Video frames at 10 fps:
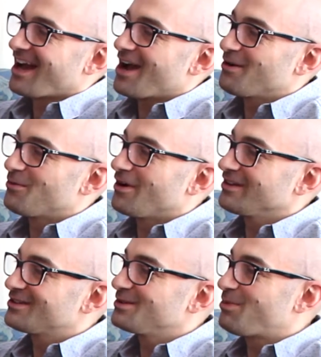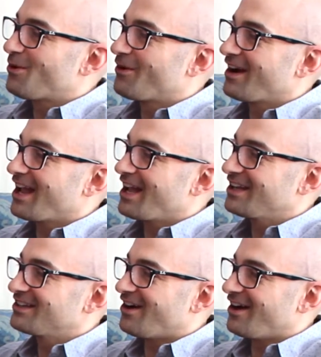I want to pour
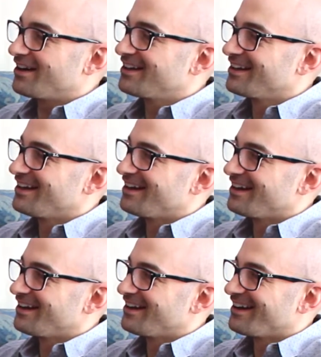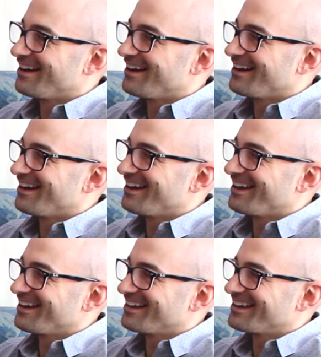eggnog. You want a
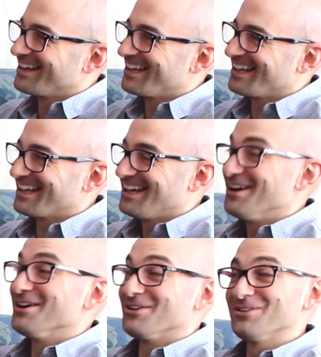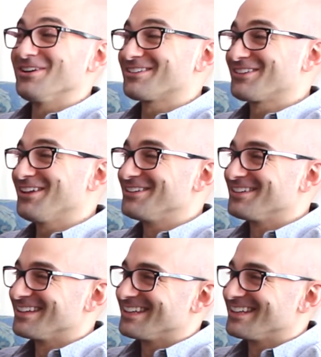dog? Ooh, that was close.